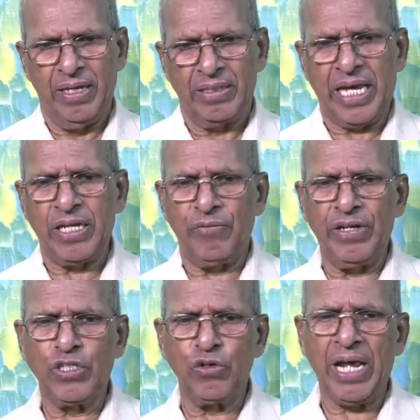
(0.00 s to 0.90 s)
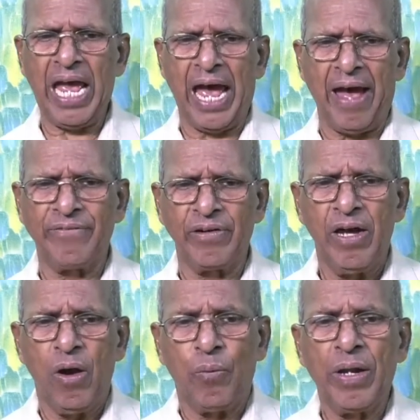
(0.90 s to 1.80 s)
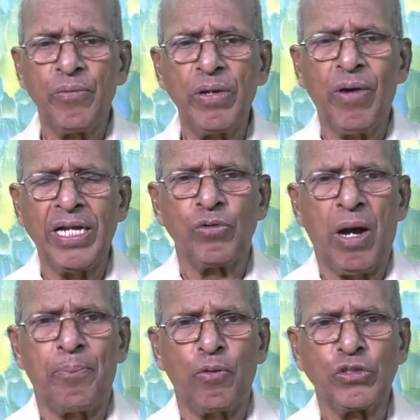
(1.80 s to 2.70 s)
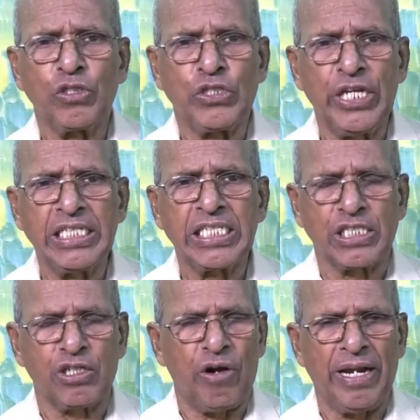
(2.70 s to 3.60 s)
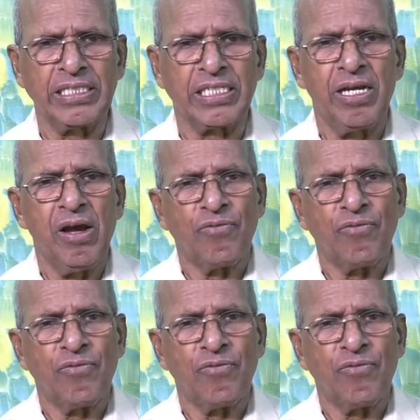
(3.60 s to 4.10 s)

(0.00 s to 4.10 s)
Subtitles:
that we should have when we want to approach Jesus Christ